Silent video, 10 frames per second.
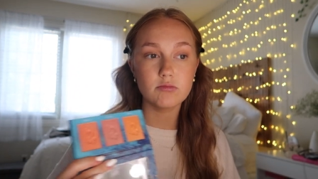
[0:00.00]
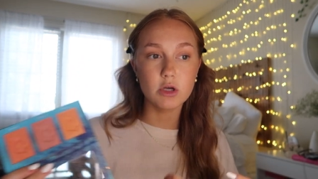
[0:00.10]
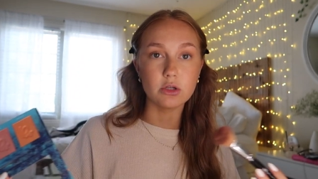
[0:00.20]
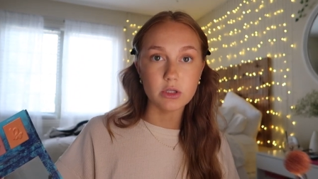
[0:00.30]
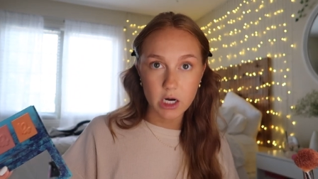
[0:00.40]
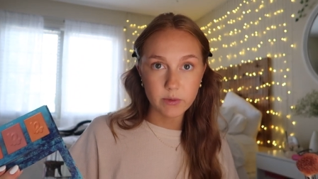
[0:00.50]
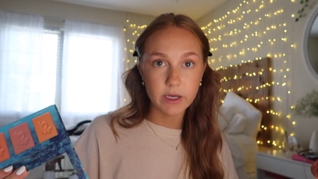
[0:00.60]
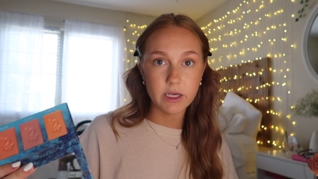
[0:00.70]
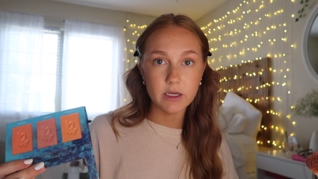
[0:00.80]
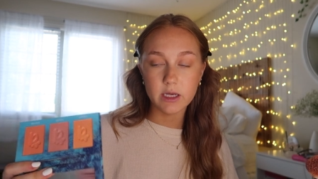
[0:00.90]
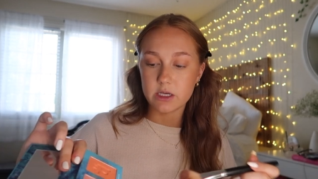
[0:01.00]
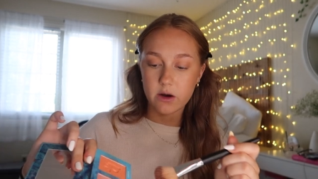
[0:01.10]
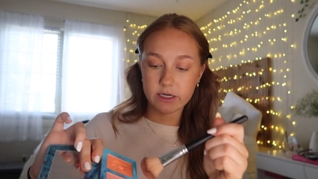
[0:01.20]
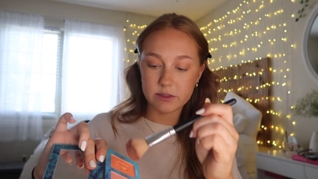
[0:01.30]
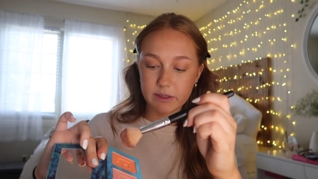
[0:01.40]
glowy. So
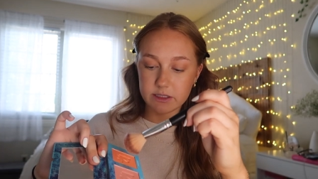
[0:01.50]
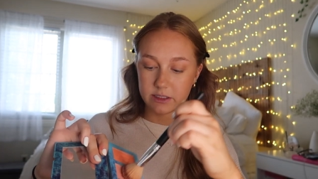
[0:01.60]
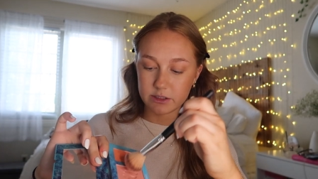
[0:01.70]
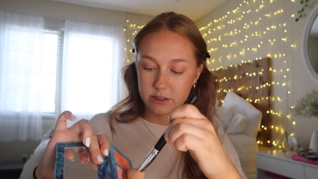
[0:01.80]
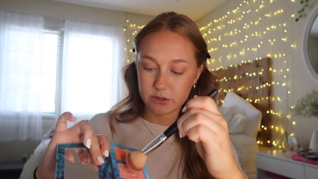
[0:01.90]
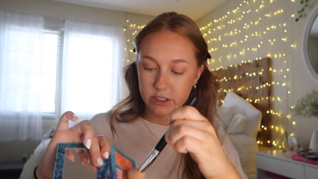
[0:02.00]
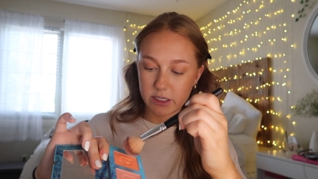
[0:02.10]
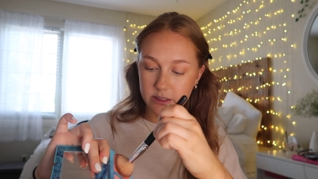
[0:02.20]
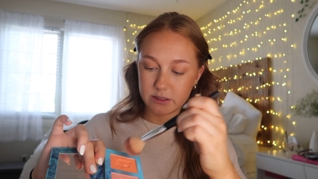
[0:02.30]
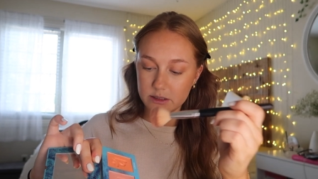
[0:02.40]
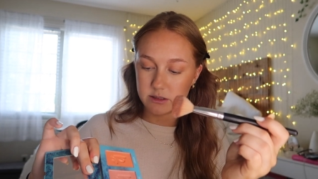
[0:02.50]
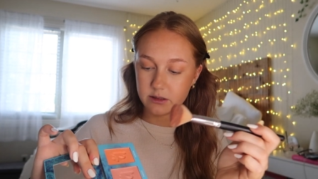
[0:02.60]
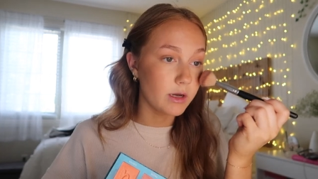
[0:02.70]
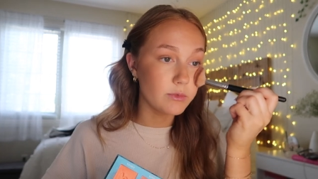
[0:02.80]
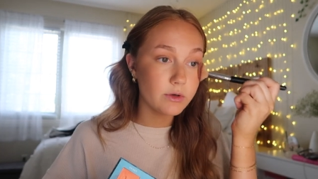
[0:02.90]
I just mix these two shades.
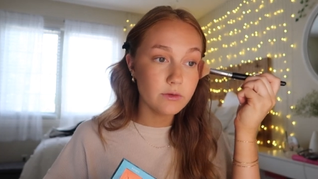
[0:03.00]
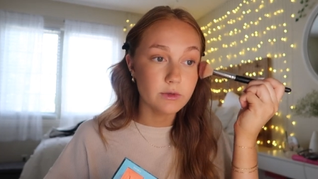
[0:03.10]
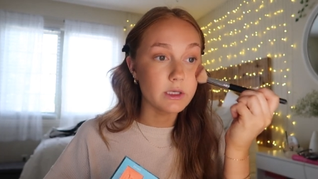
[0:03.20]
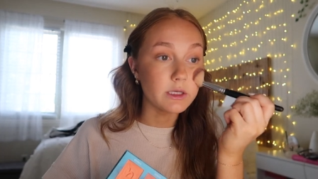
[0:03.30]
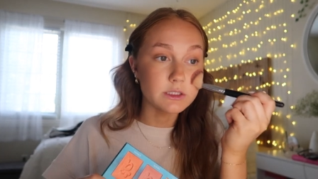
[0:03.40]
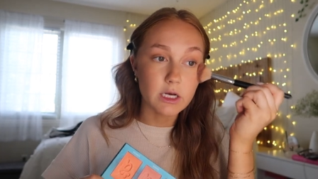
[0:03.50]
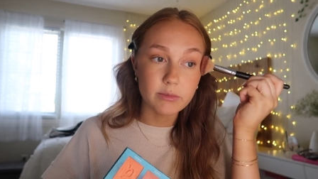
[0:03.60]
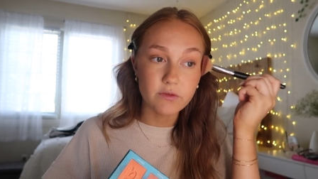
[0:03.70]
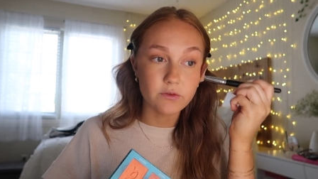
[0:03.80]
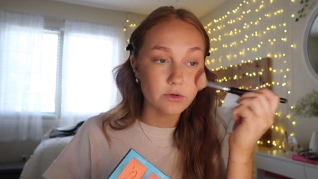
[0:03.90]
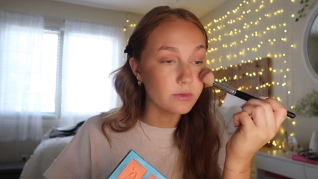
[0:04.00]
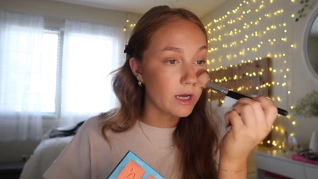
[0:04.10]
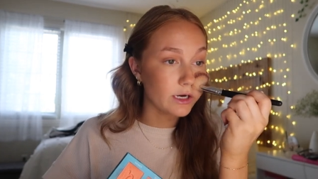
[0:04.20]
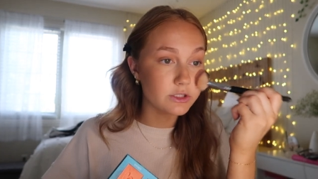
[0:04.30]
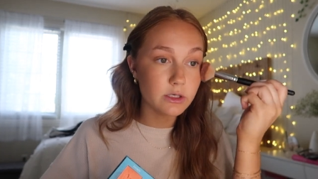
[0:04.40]
I'm going really in depth for
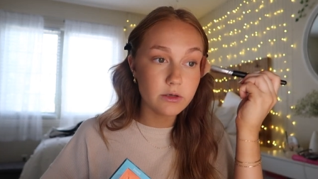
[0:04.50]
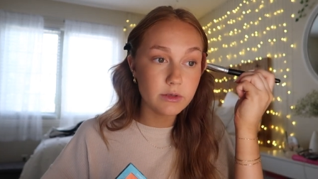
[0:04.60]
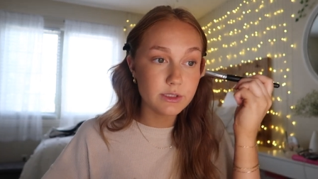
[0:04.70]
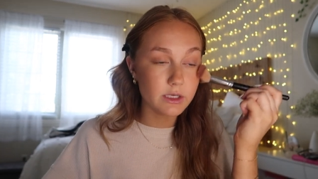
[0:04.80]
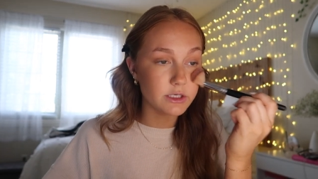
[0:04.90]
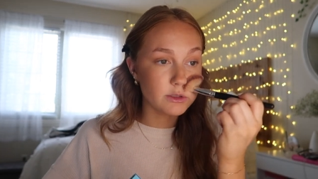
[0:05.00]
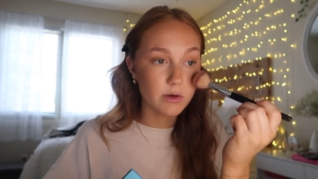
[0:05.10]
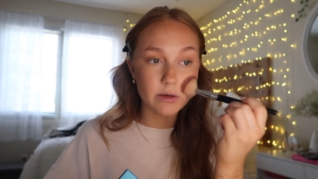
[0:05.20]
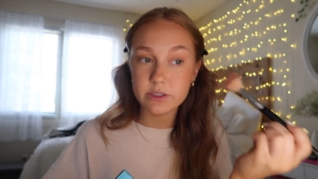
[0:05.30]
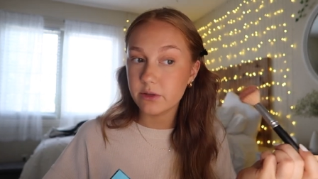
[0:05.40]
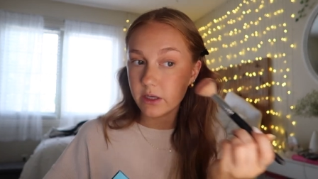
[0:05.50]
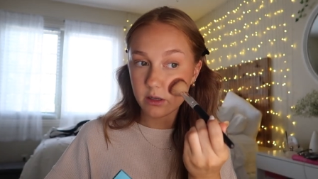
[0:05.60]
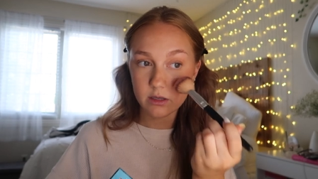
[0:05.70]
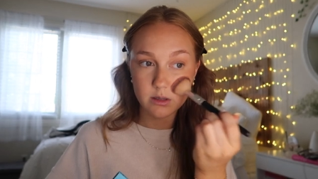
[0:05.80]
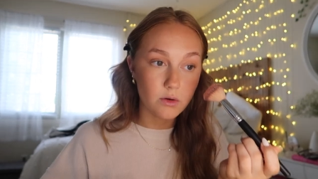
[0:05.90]
actually no reason. I should probably do like
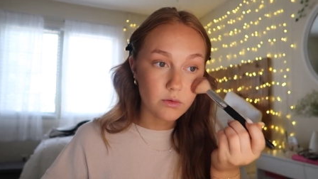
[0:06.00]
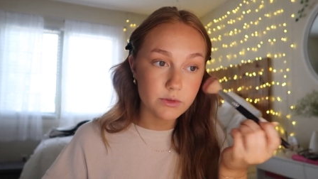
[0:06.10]
a whole